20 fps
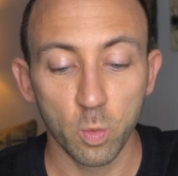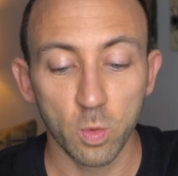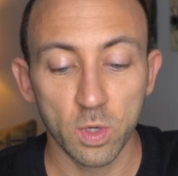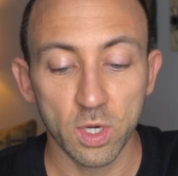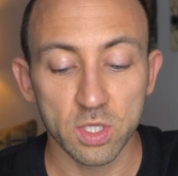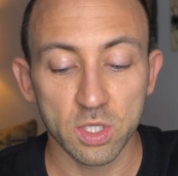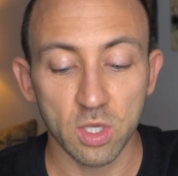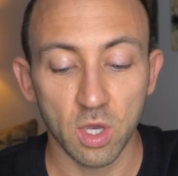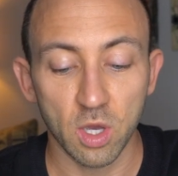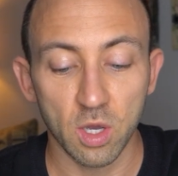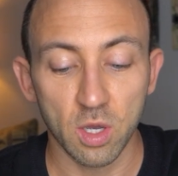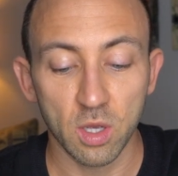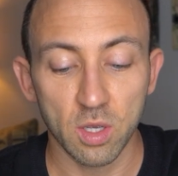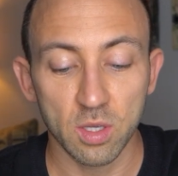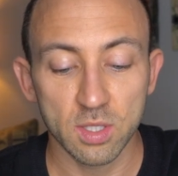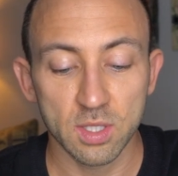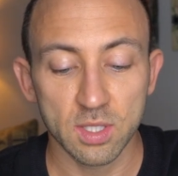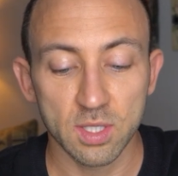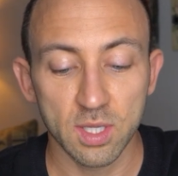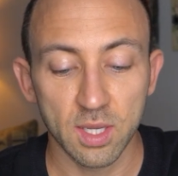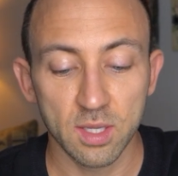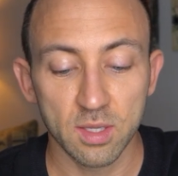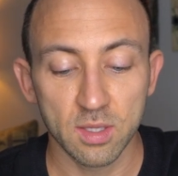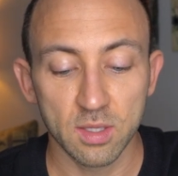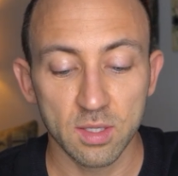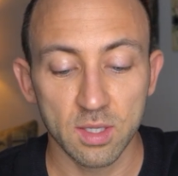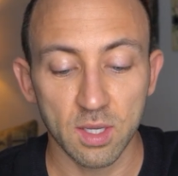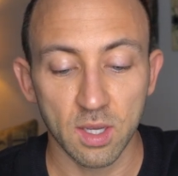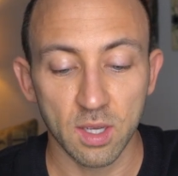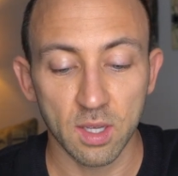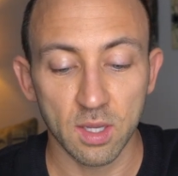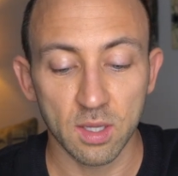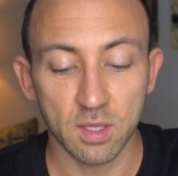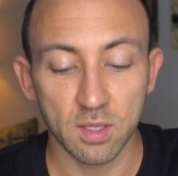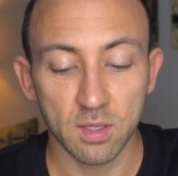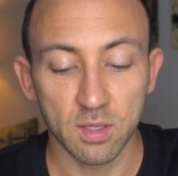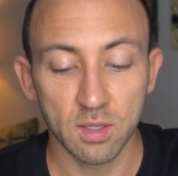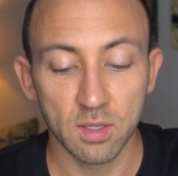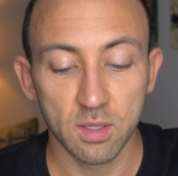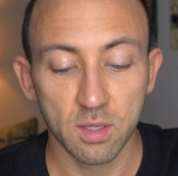When it's all said and
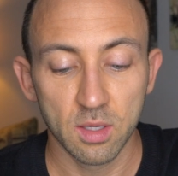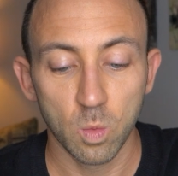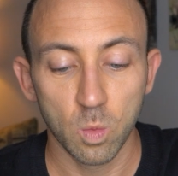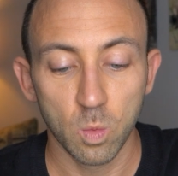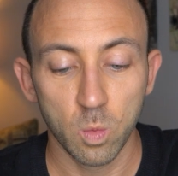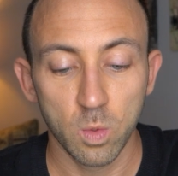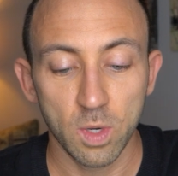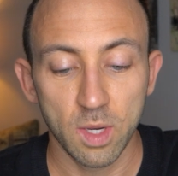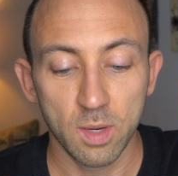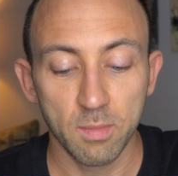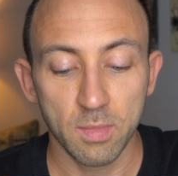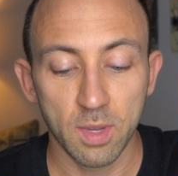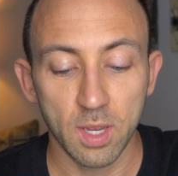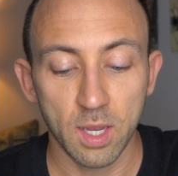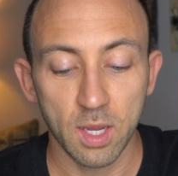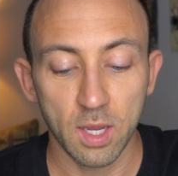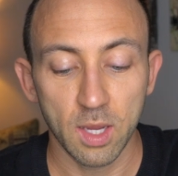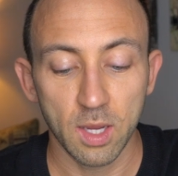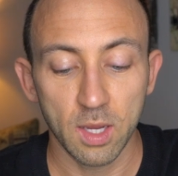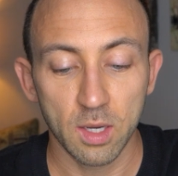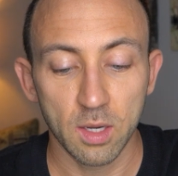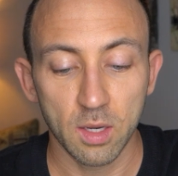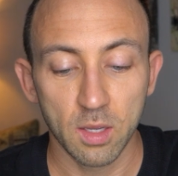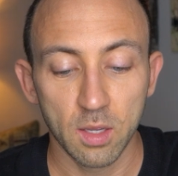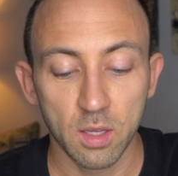done, we made